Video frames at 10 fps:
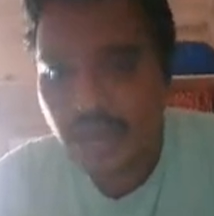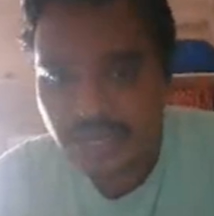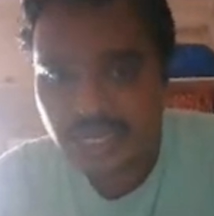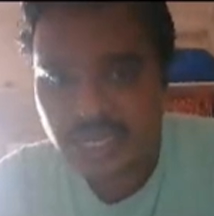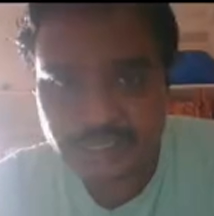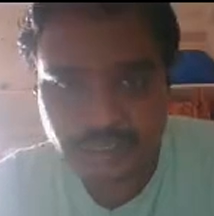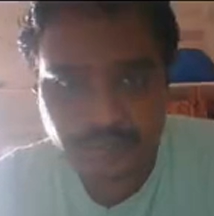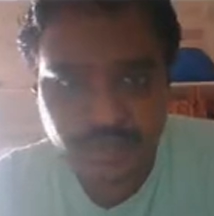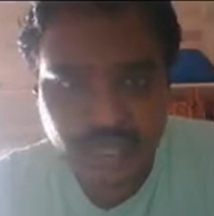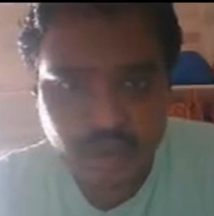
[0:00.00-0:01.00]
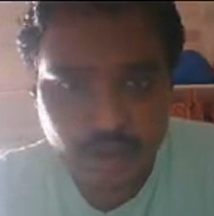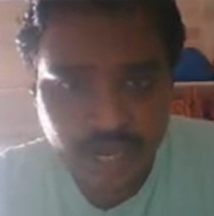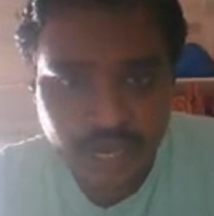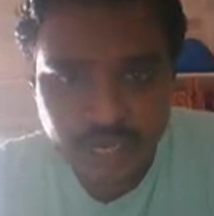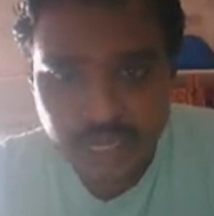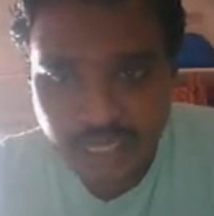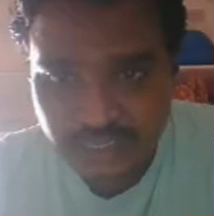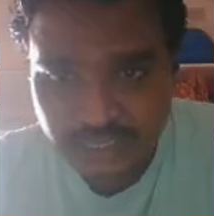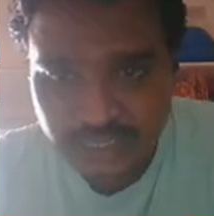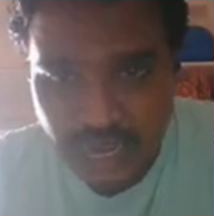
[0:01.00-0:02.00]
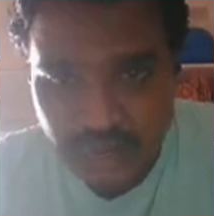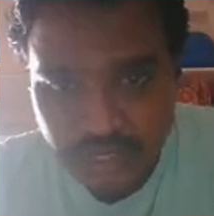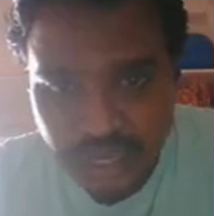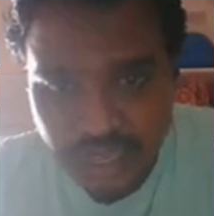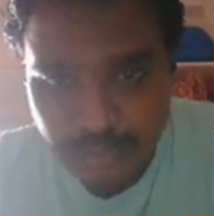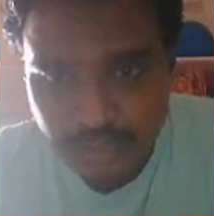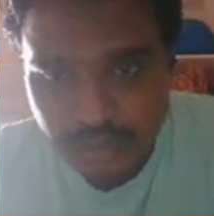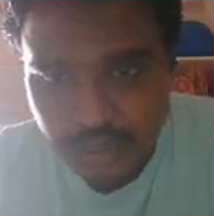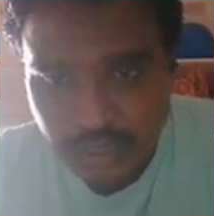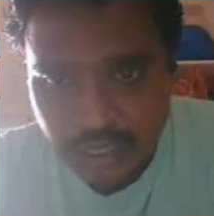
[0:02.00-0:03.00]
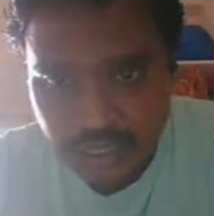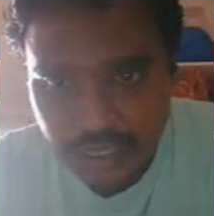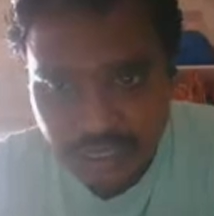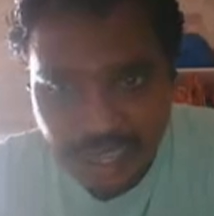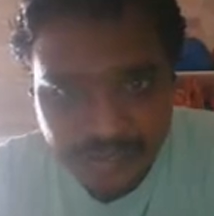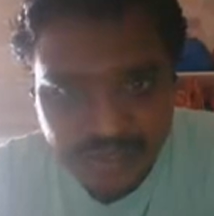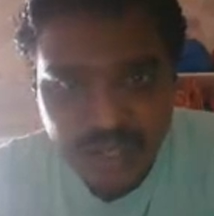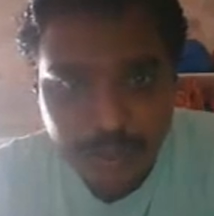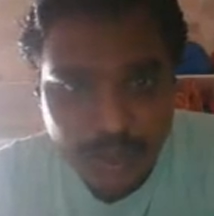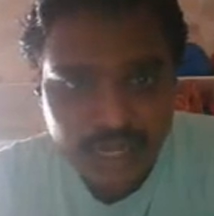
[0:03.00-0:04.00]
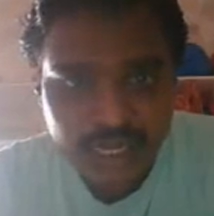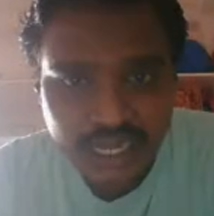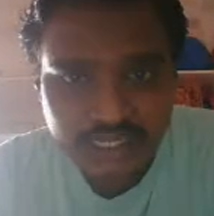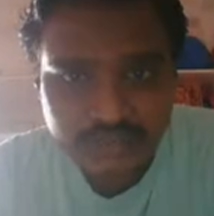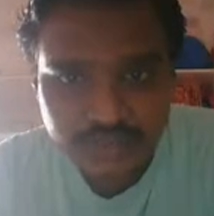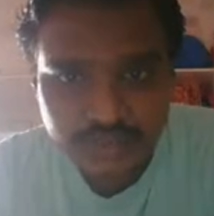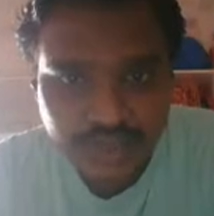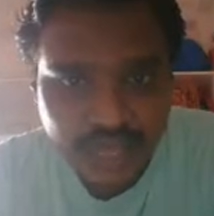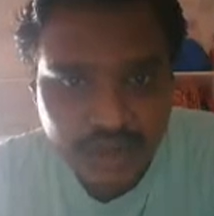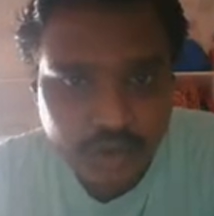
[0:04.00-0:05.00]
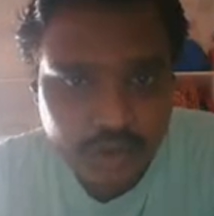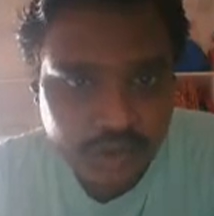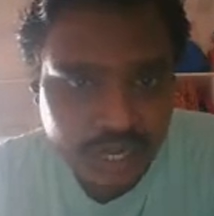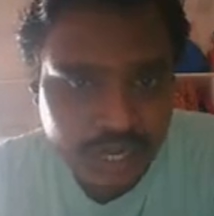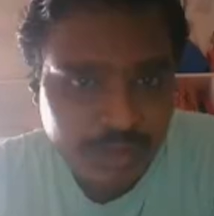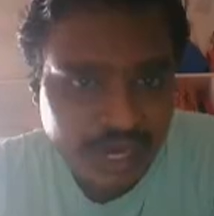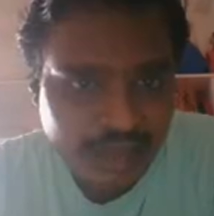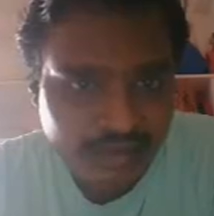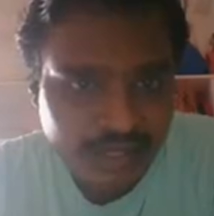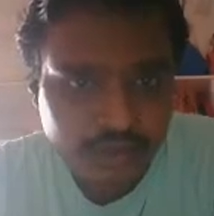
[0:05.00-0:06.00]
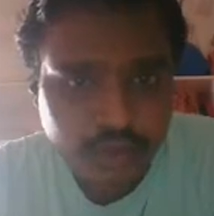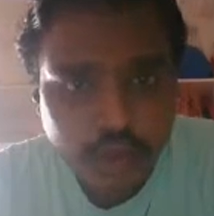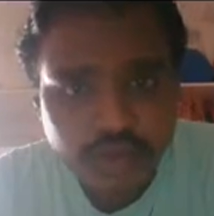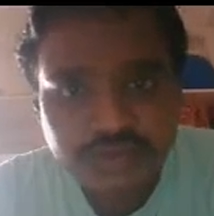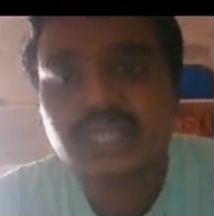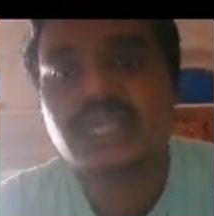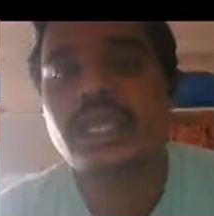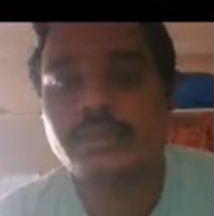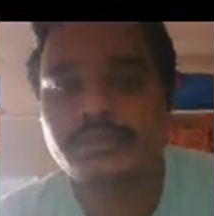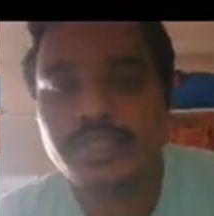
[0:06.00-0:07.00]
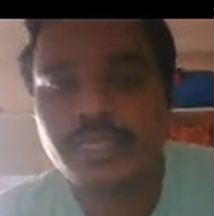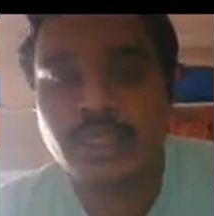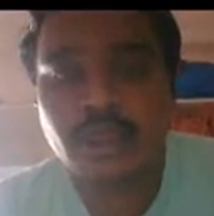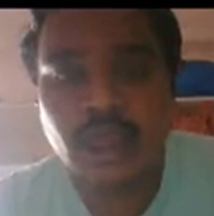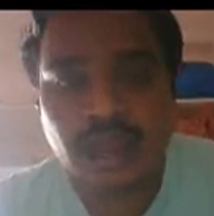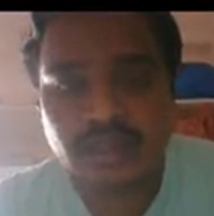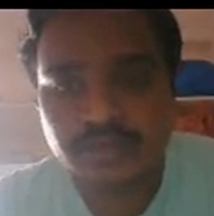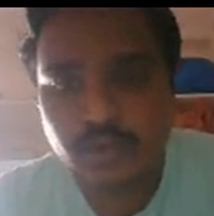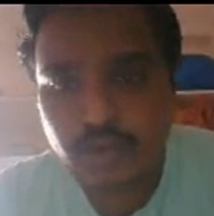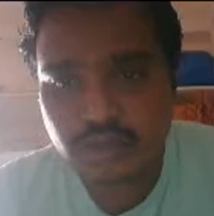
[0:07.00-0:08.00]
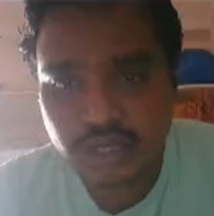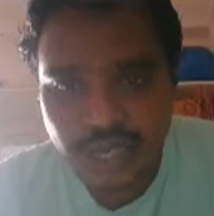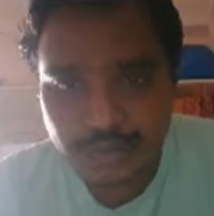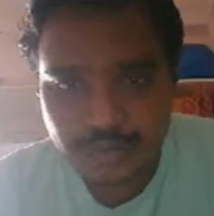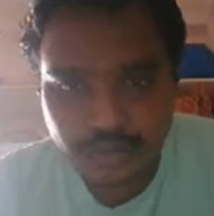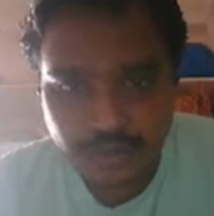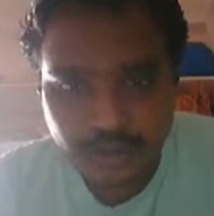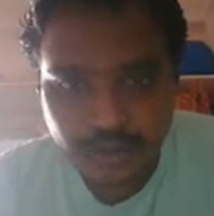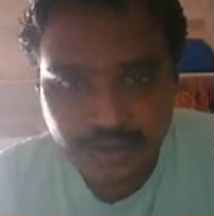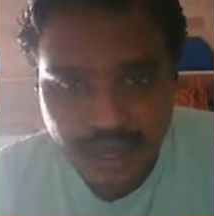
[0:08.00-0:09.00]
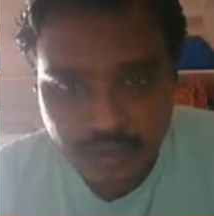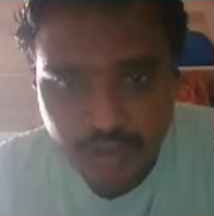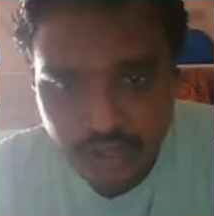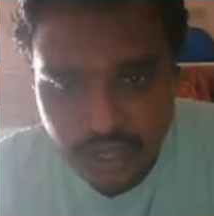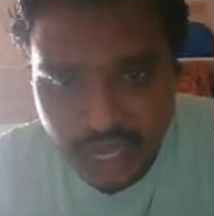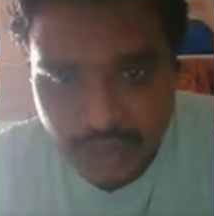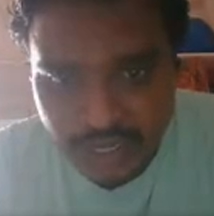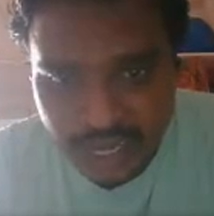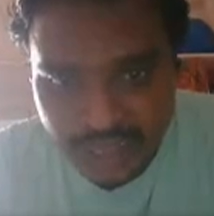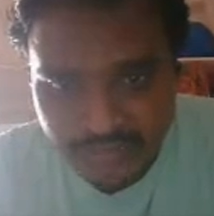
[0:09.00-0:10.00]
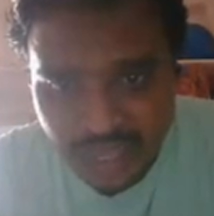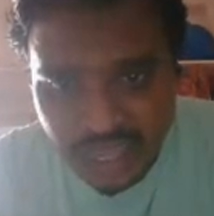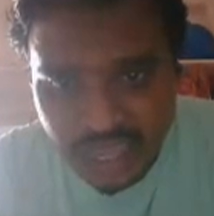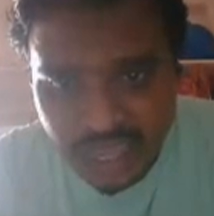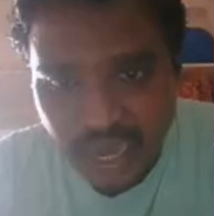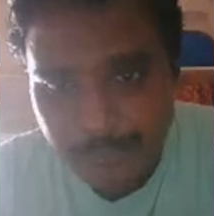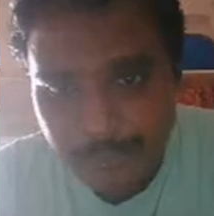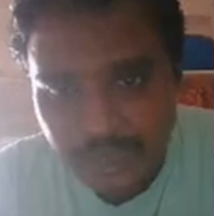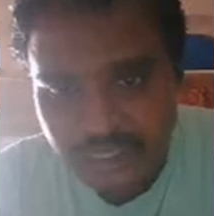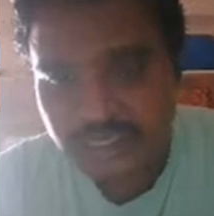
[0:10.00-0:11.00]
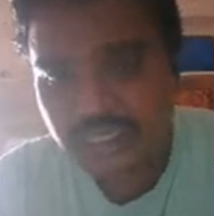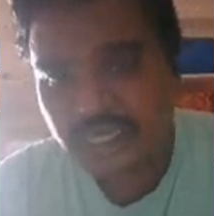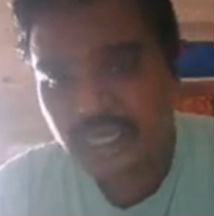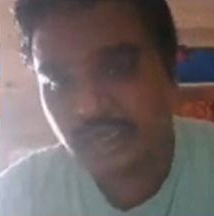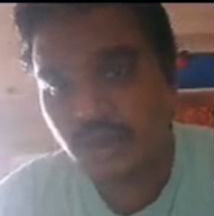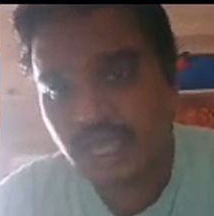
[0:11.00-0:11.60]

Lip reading: 2 particles. Okay. Next, third type, type 3 particles, which we are going to name it as a zone settling, and the fourth type we are going to name it as a compression